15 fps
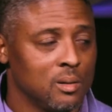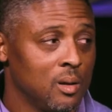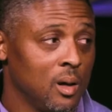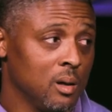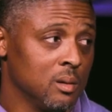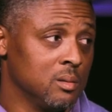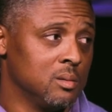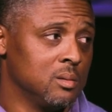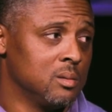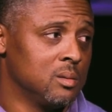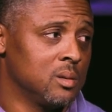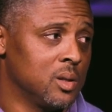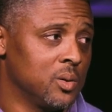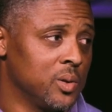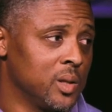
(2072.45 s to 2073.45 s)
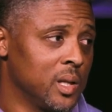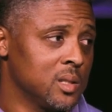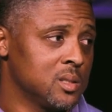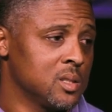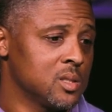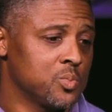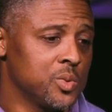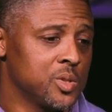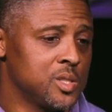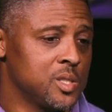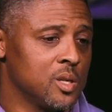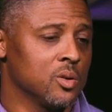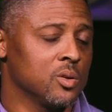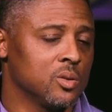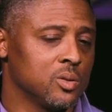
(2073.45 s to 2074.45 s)
no. I mean, that's just
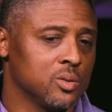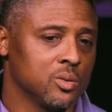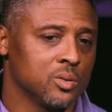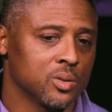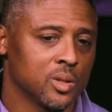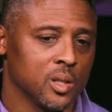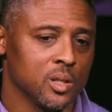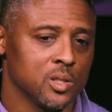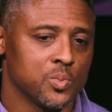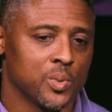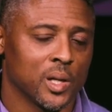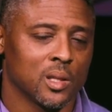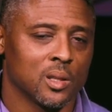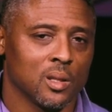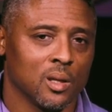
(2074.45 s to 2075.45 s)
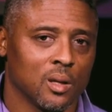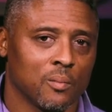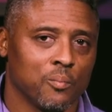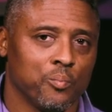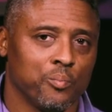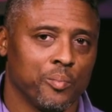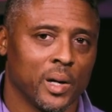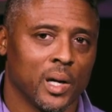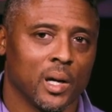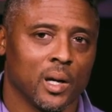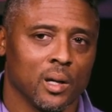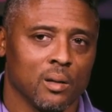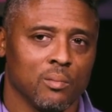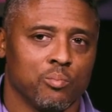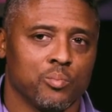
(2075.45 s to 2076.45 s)
material things. But I think
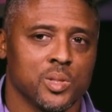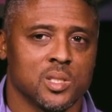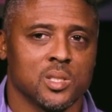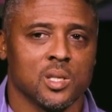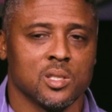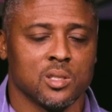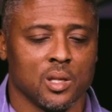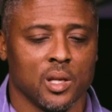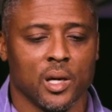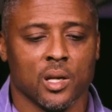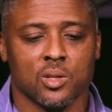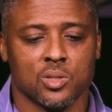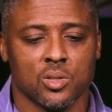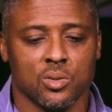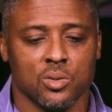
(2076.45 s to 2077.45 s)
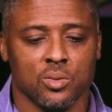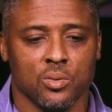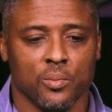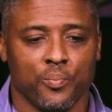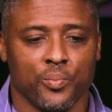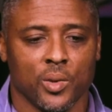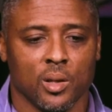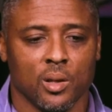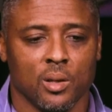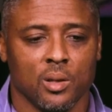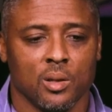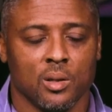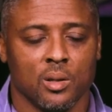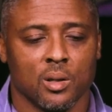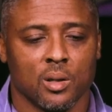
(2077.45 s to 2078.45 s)
my position and attitude
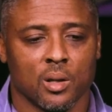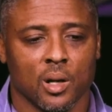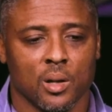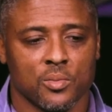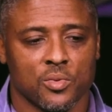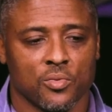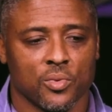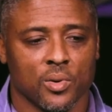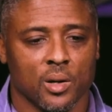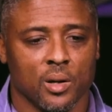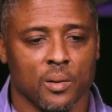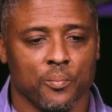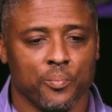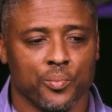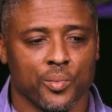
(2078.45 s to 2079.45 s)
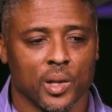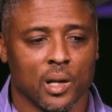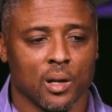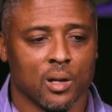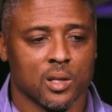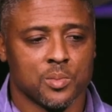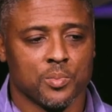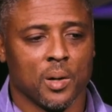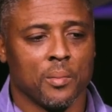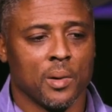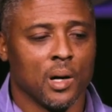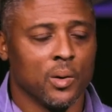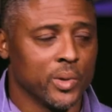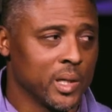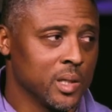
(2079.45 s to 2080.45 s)
comes from, I lost my
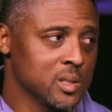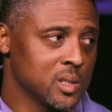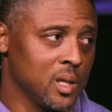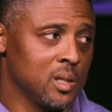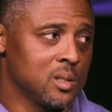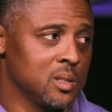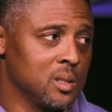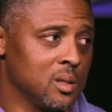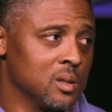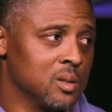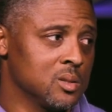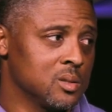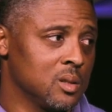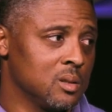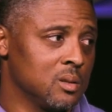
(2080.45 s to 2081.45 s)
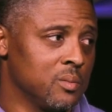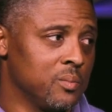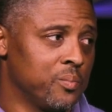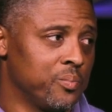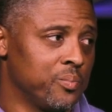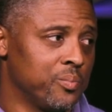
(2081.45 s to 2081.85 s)
mom when I was 18 years old.